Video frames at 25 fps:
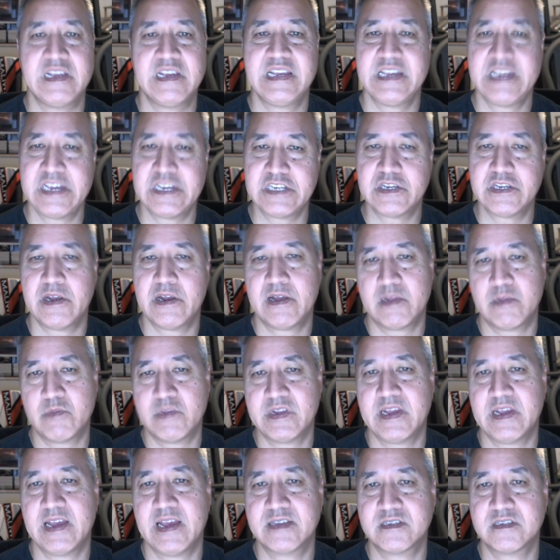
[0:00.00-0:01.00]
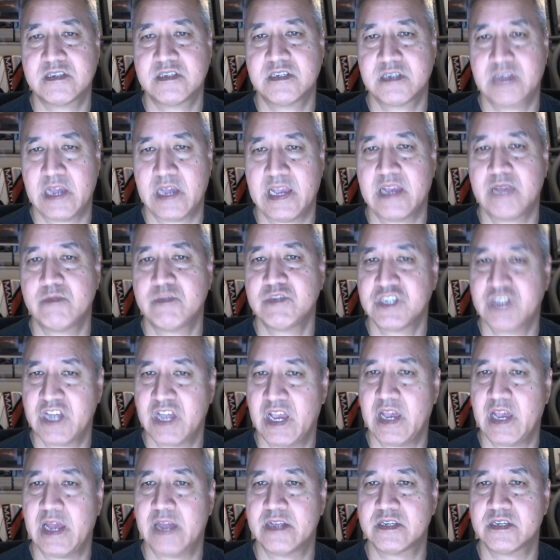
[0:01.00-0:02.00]
Each element has the same
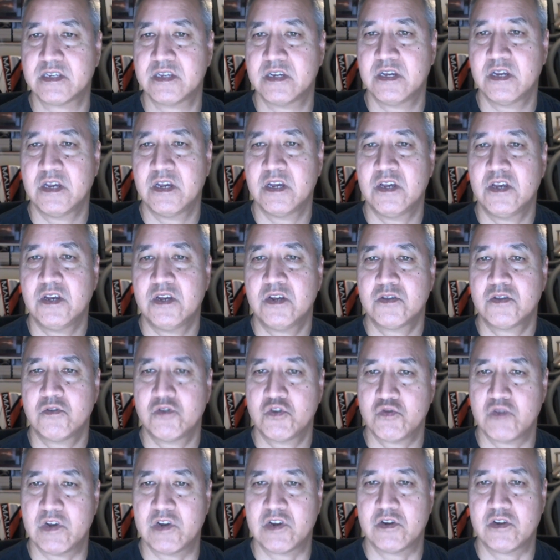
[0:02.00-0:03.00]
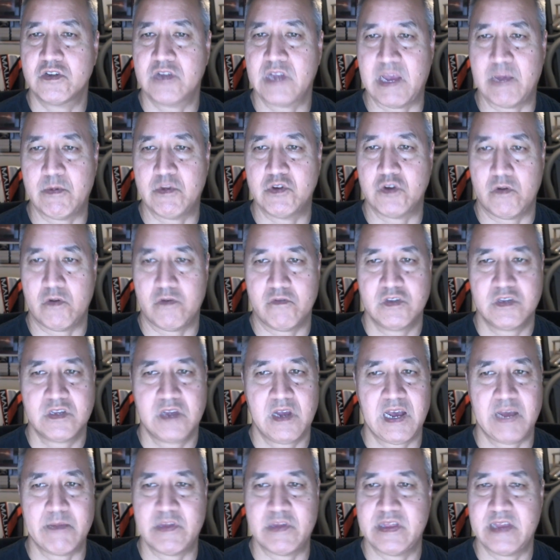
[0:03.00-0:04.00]
chance to trigger damage over
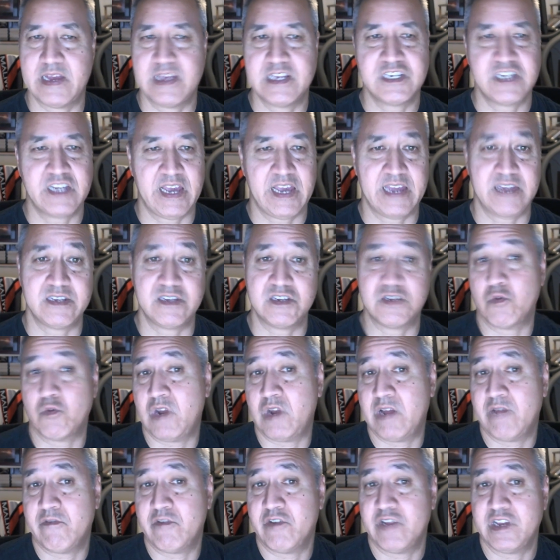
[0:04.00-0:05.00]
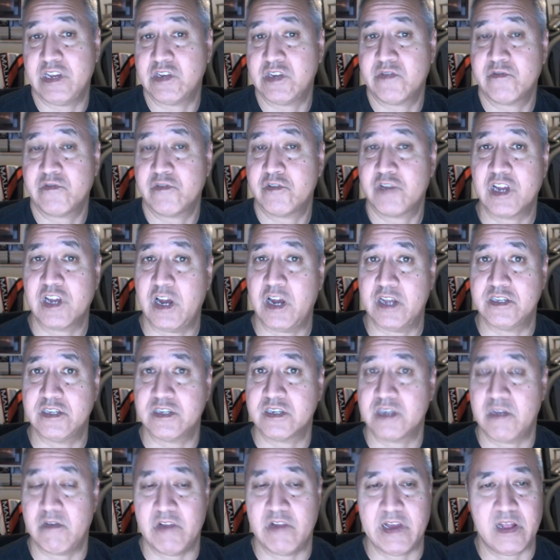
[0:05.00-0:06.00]
time, and that chance is whatever it is for the gun's
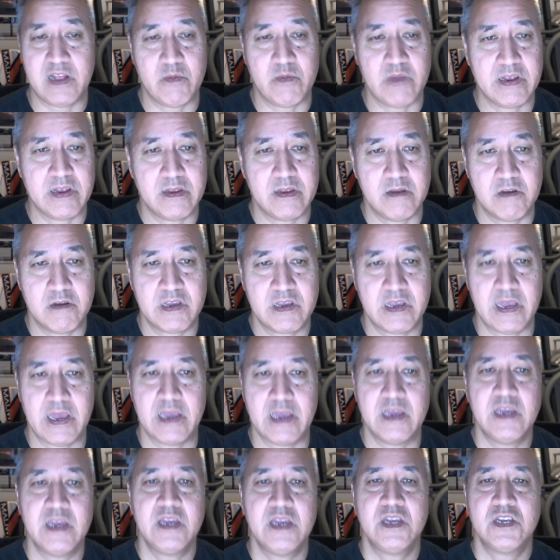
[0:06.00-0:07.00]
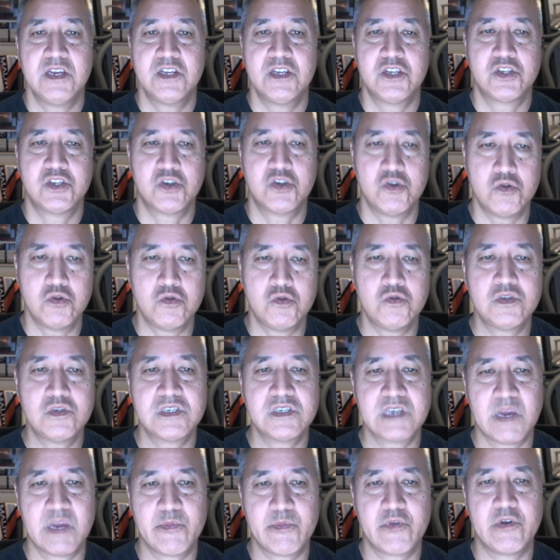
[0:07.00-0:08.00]
given element. Okay, 2
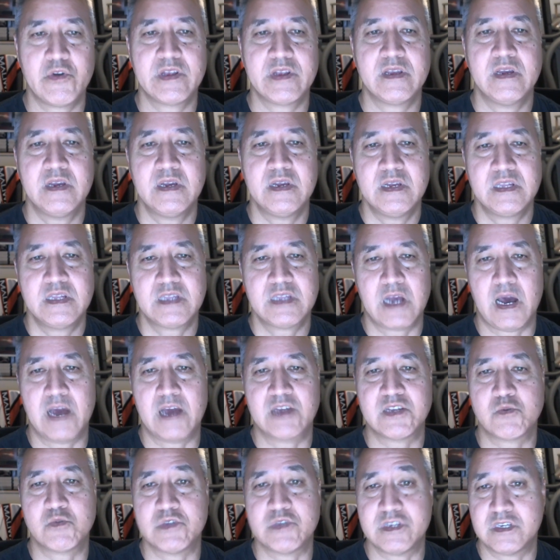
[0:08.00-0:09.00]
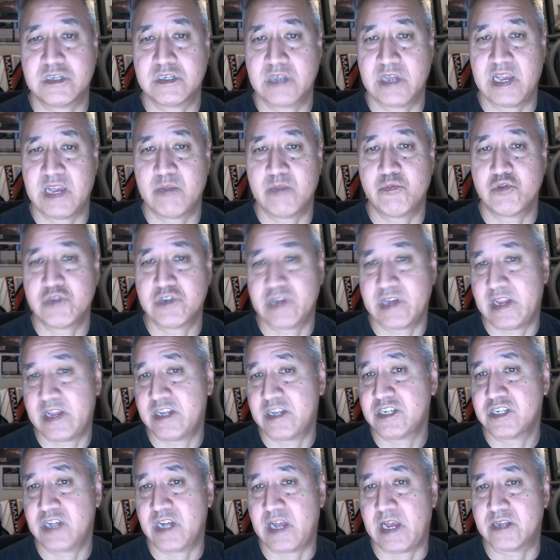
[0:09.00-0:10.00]
separate dots with the same
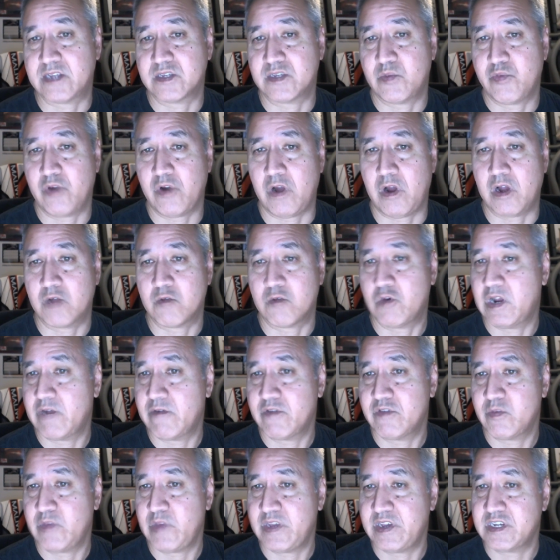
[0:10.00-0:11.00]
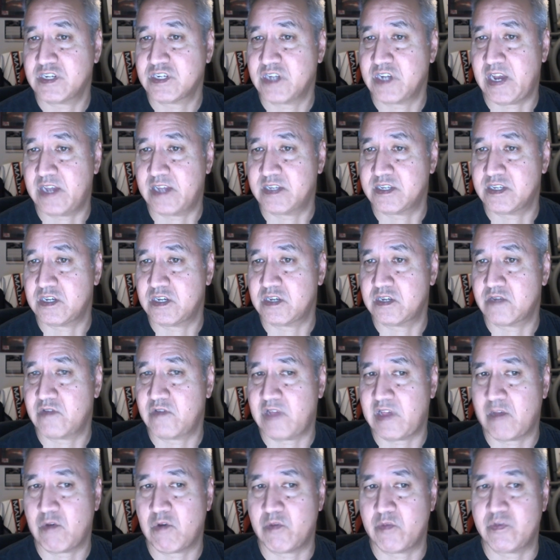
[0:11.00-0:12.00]
percentage chance to proc, whatever the base chance is for
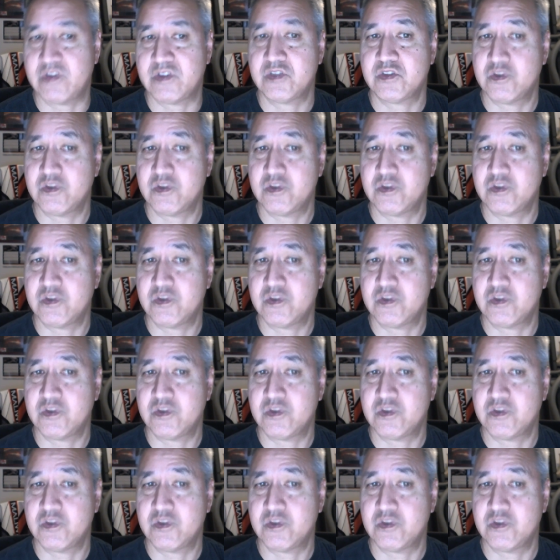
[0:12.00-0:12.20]
that weapon.